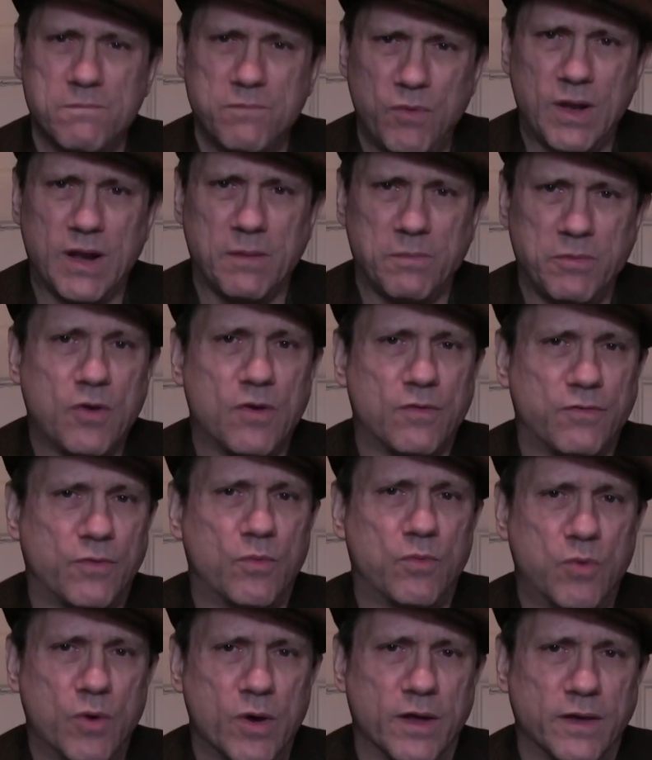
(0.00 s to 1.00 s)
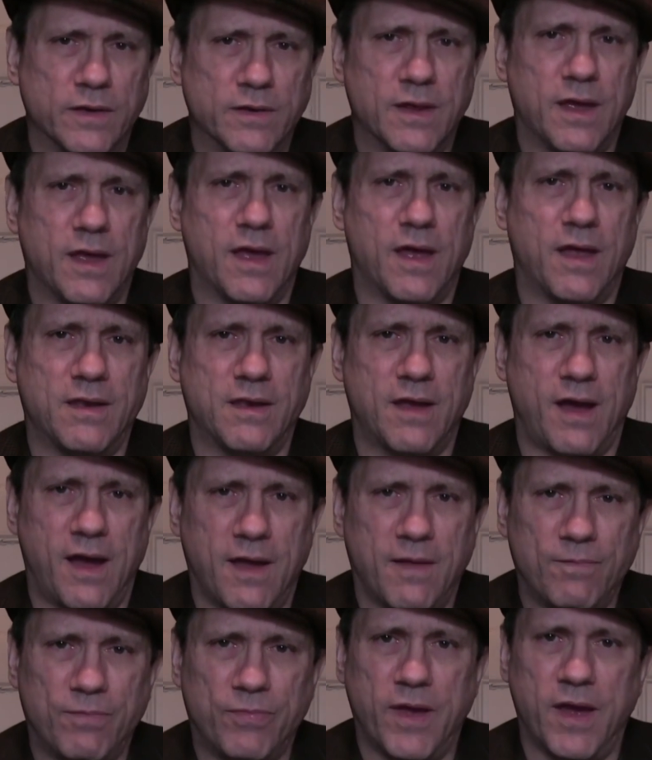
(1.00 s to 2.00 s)
Really beautiful wood. And
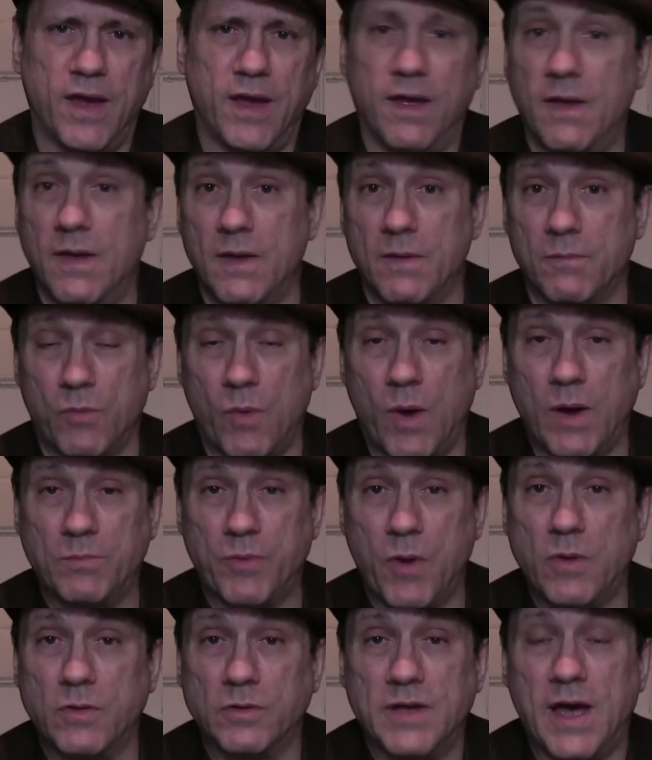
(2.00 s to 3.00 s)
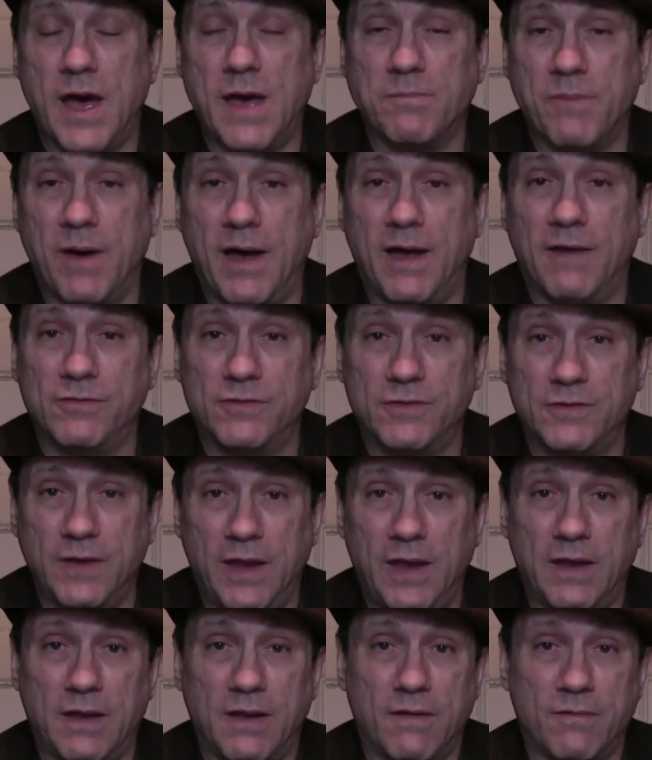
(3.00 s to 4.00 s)
the one prototype I've
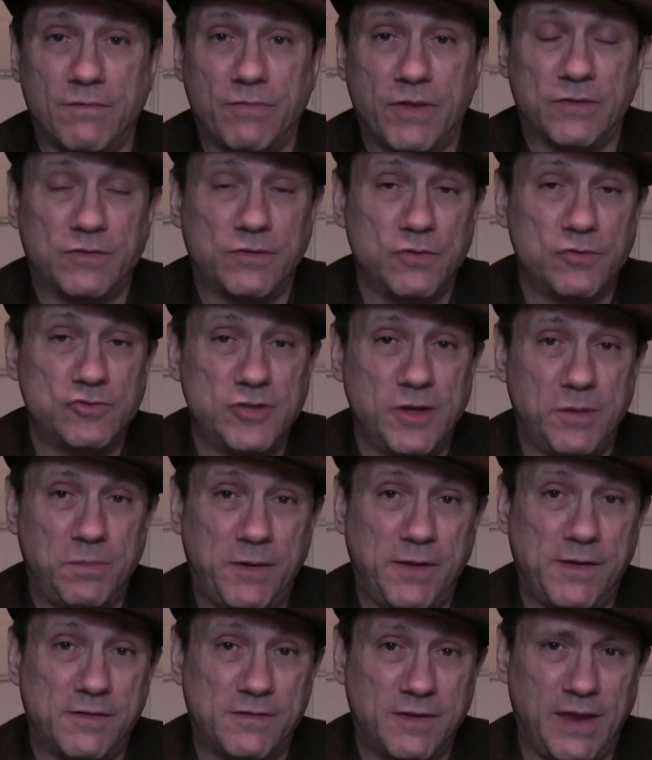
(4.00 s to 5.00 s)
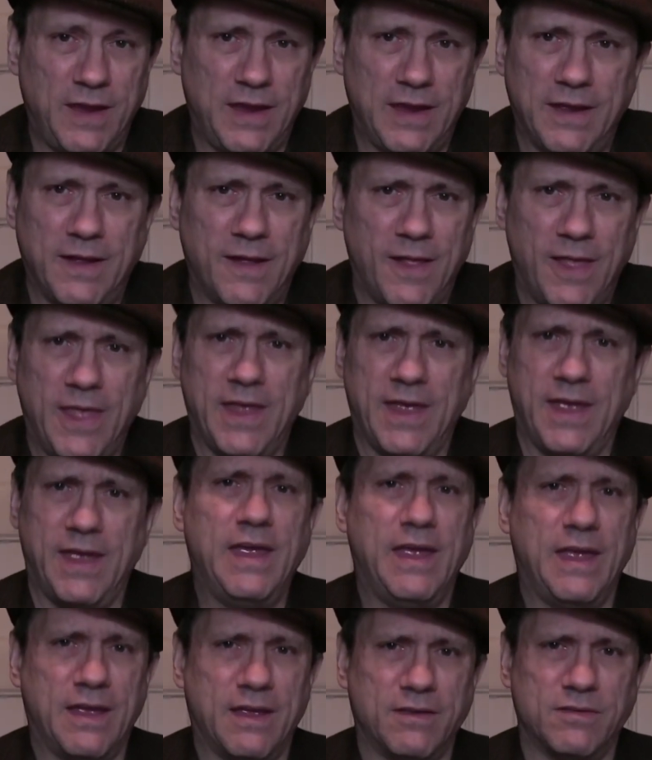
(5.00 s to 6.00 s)
seen of this new GPC
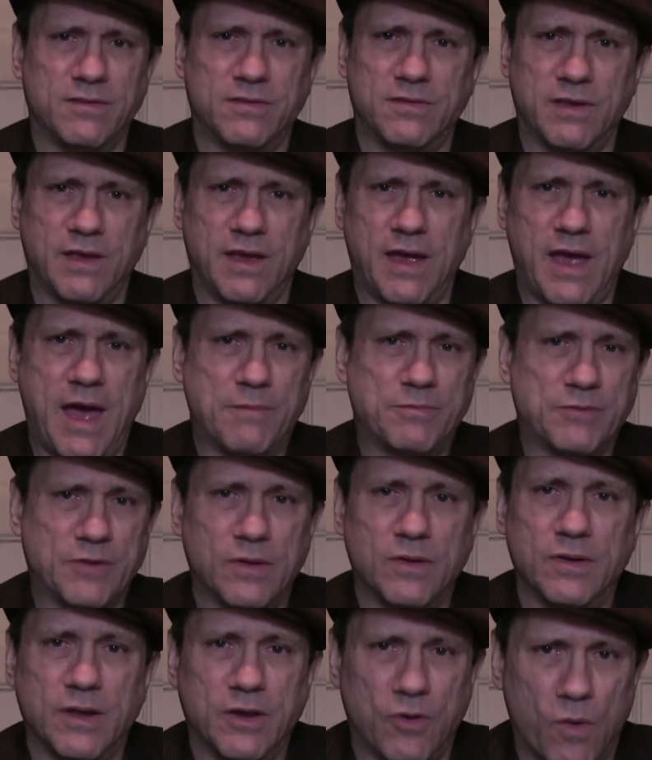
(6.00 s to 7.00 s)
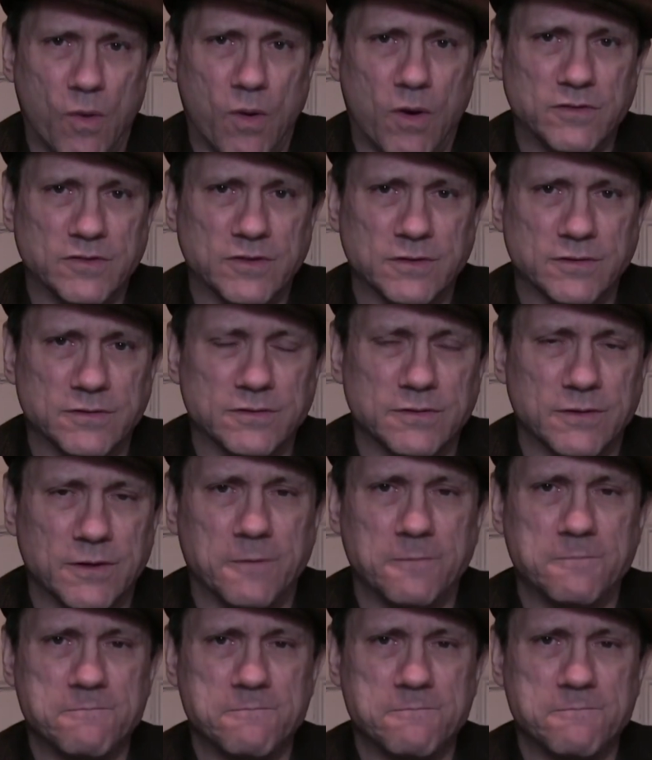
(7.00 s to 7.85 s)
is absolutely gorgeous.